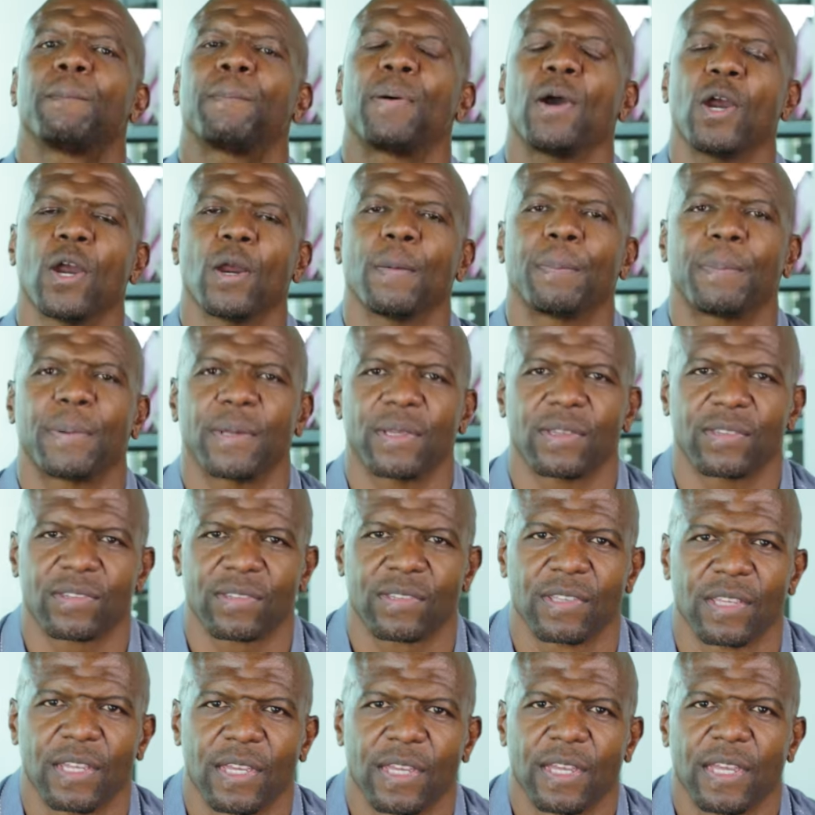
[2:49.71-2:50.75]

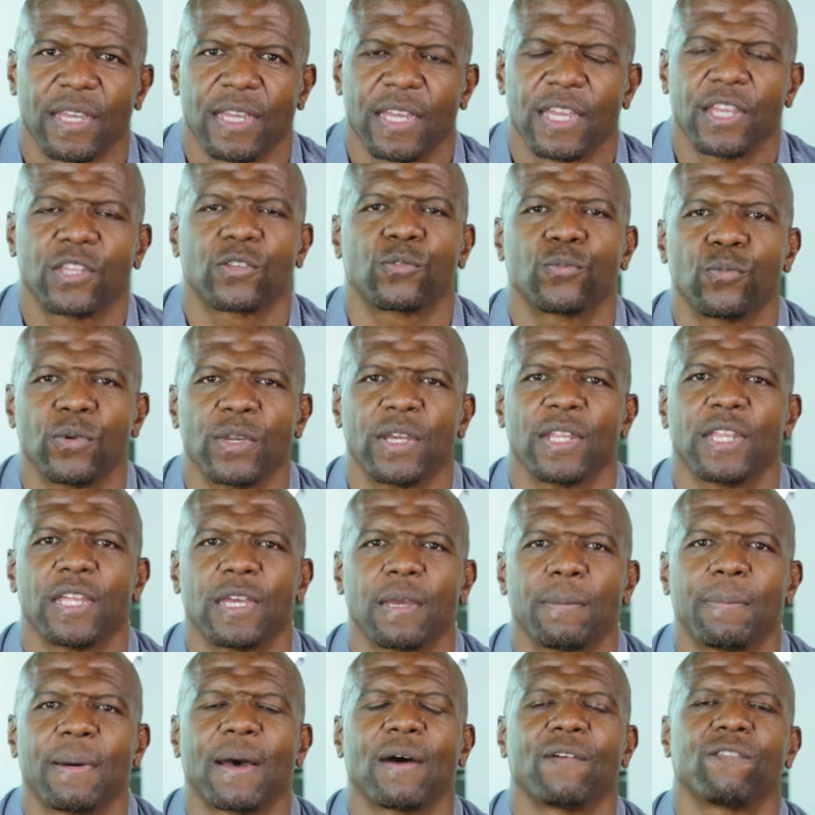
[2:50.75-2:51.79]
Purpose is really
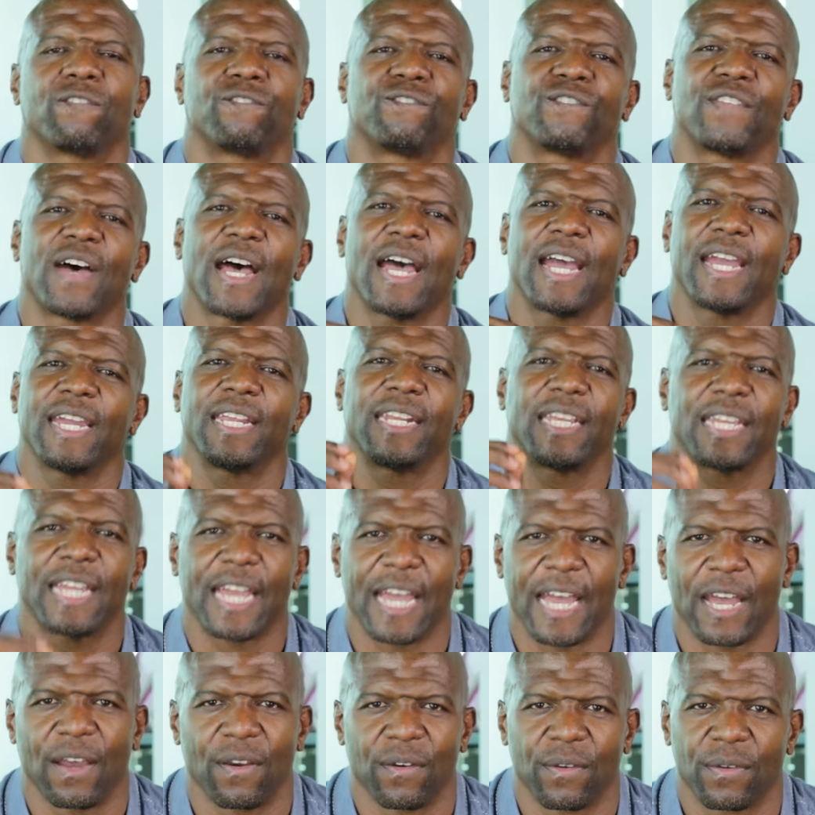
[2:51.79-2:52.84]
about finding
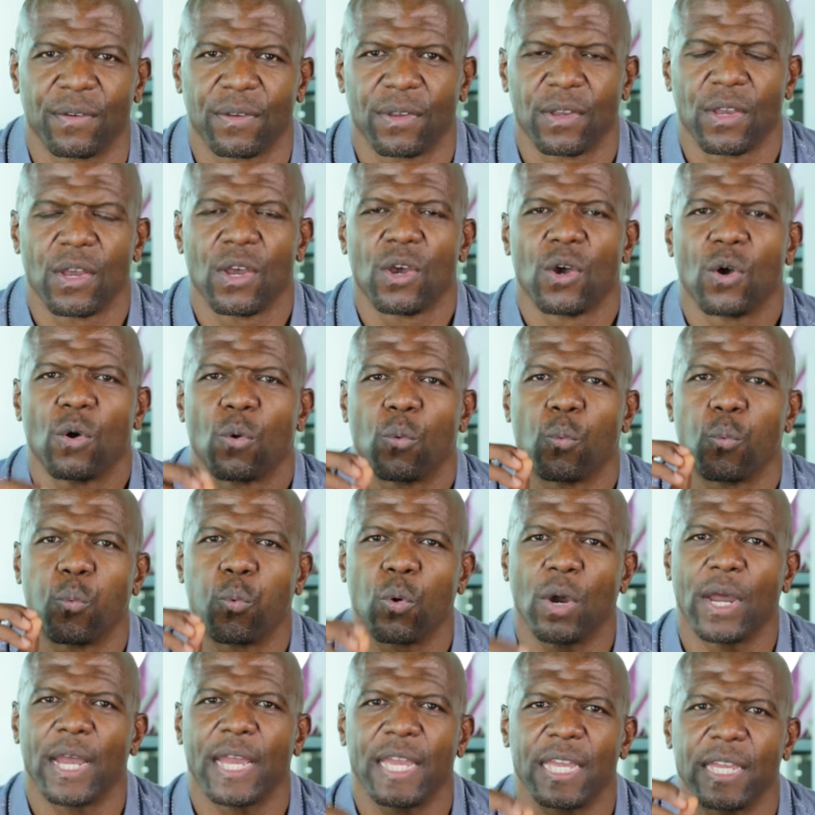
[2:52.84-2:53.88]
out
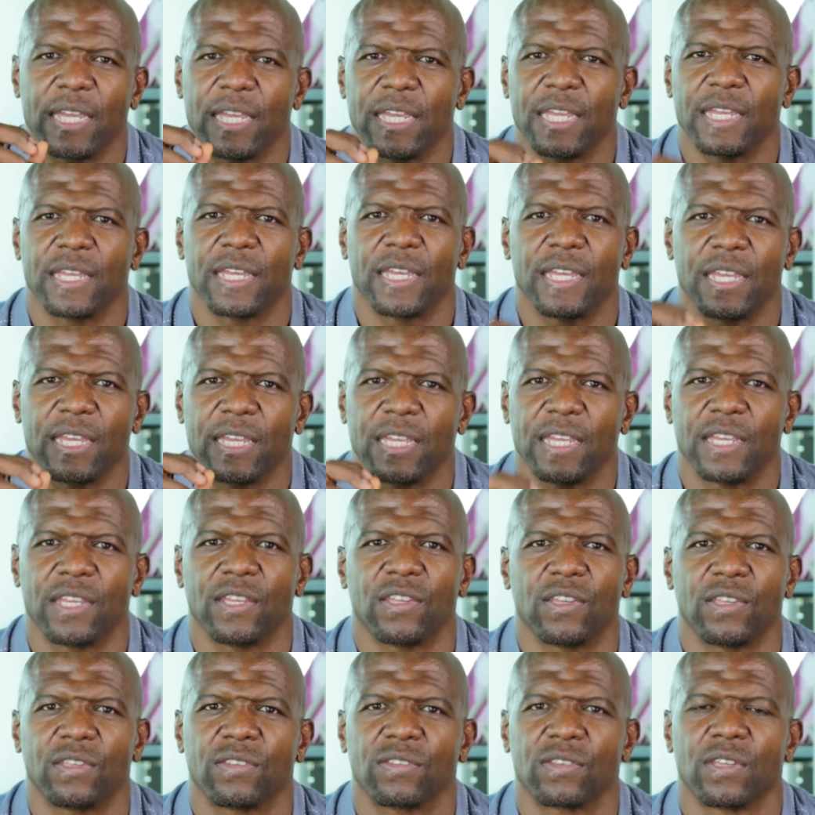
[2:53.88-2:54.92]
what it
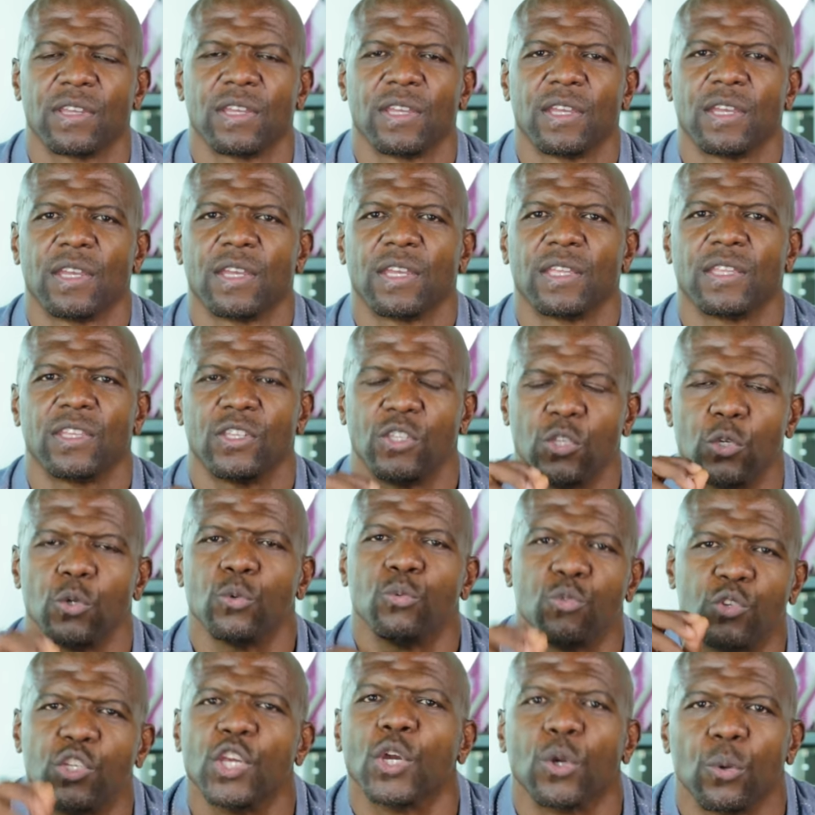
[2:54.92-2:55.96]
is you
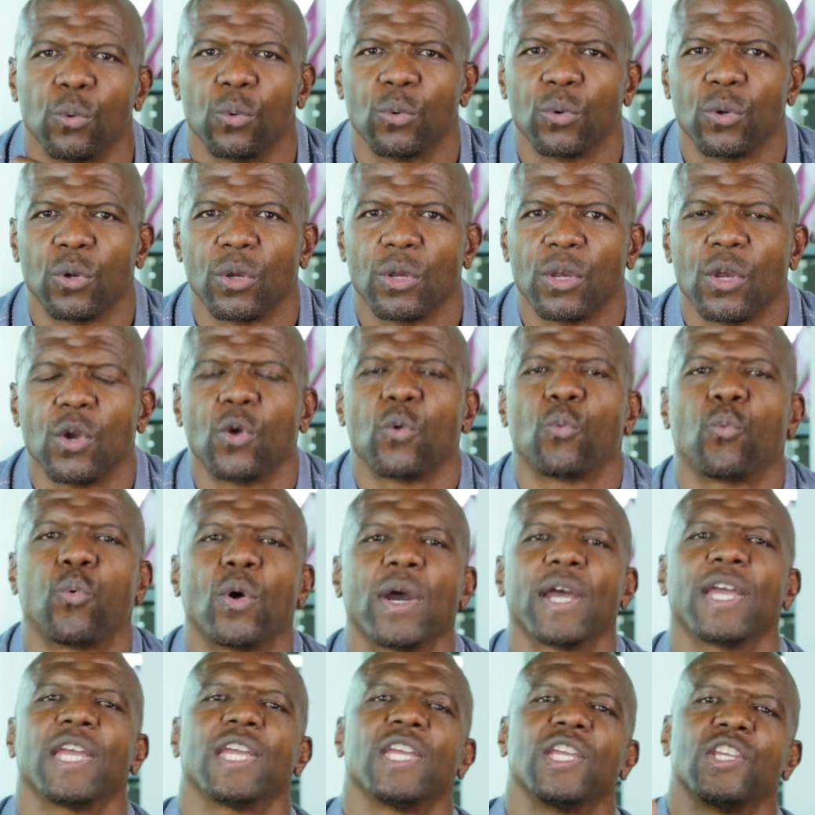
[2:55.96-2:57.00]
do.
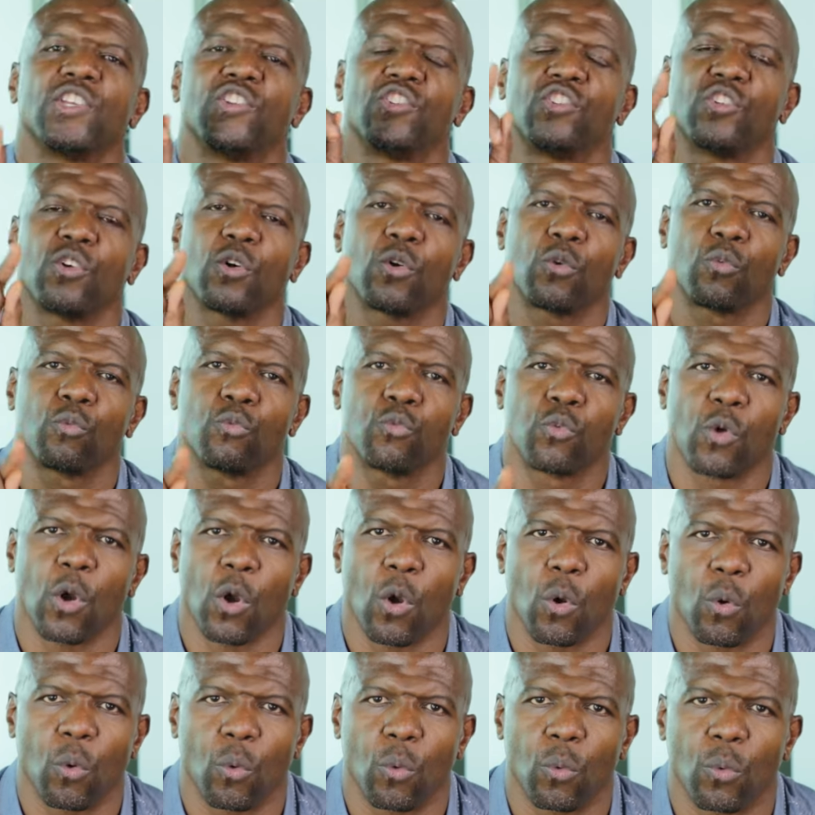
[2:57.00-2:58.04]
What is your
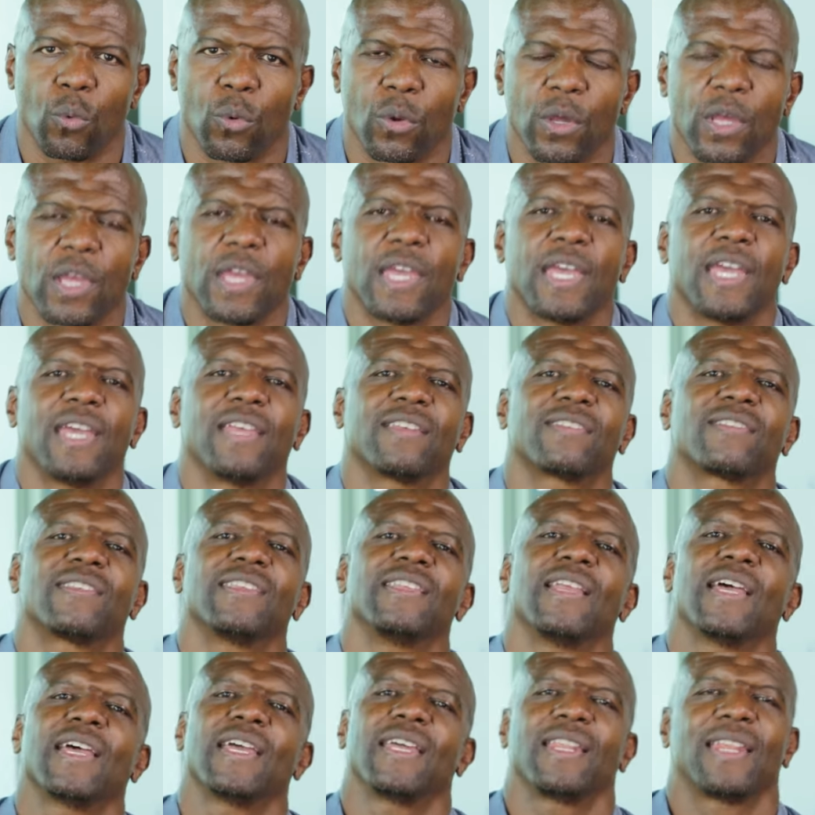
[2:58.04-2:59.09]
role? It's,
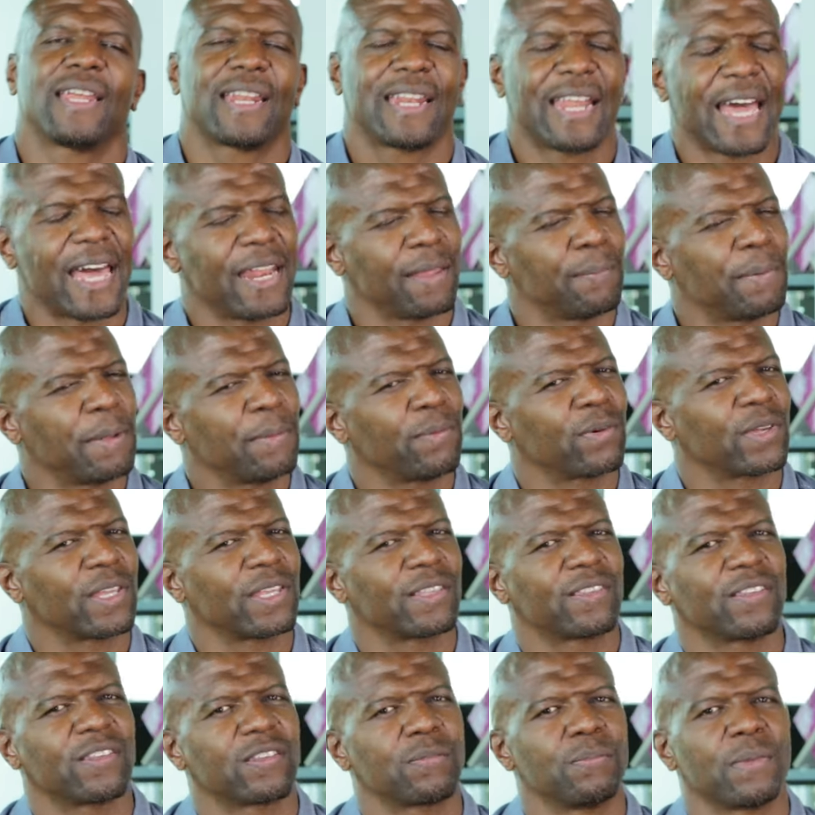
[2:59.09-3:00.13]
and a lot of people
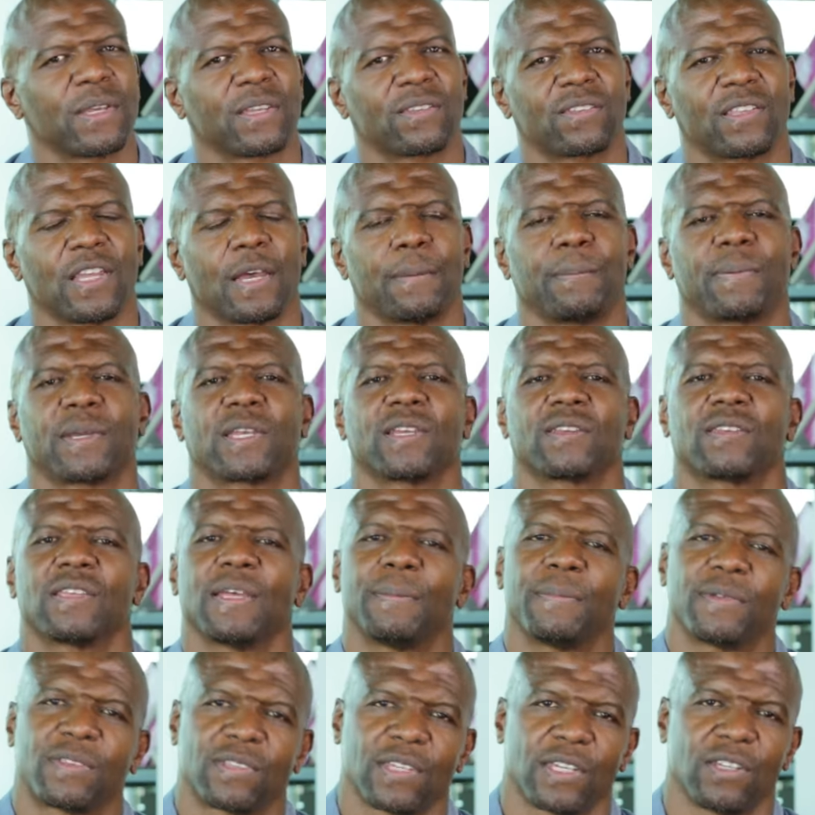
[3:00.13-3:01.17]
get this mixed up, because
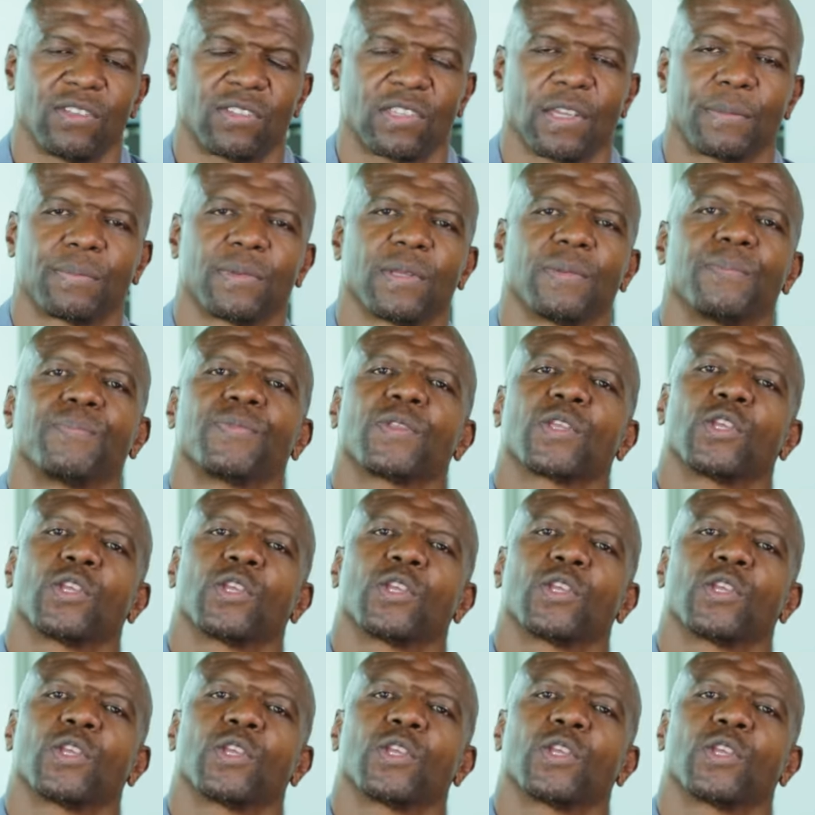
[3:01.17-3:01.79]
let me tell you something.